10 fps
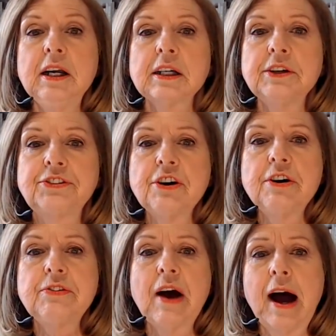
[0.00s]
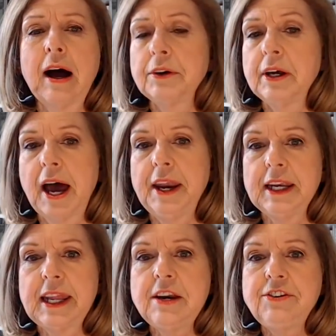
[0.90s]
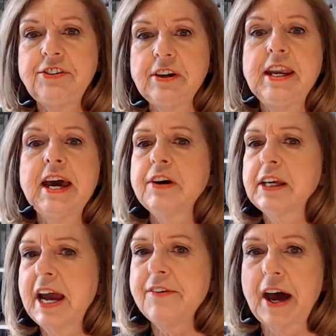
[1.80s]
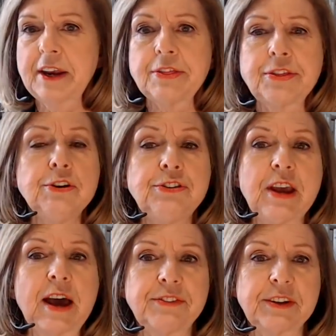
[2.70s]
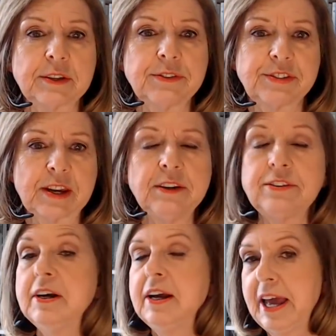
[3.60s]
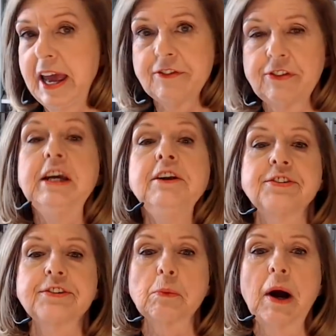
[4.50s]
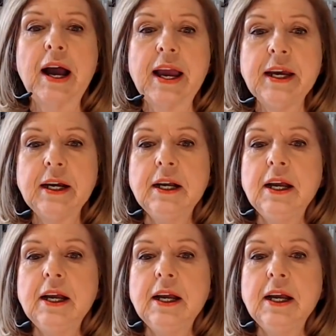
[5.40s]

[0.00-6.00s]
can turn round and allege she never gave that enthusiastic consent every inch of the way,